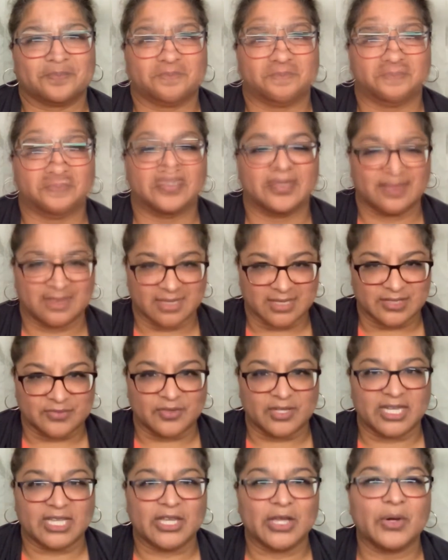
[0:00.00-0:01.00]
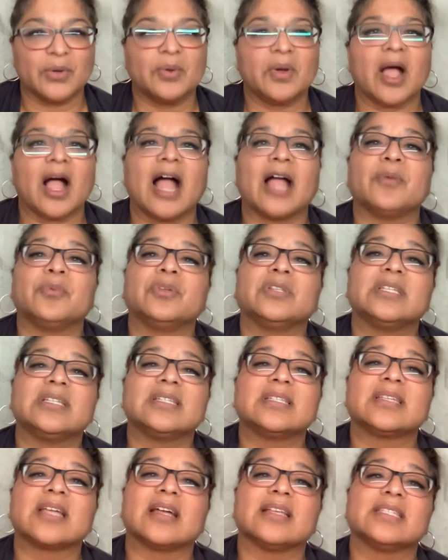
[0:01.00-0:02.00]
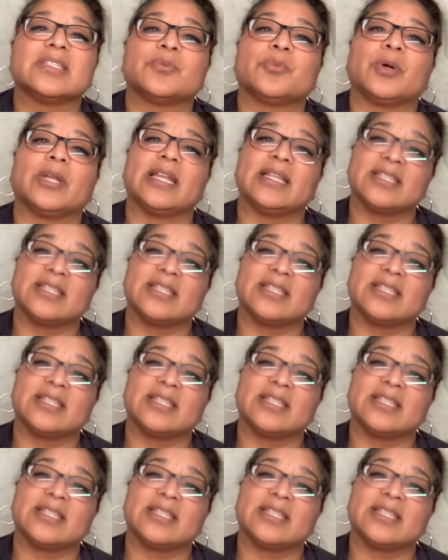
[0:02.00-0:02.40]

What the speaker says: In this video, I will discuss what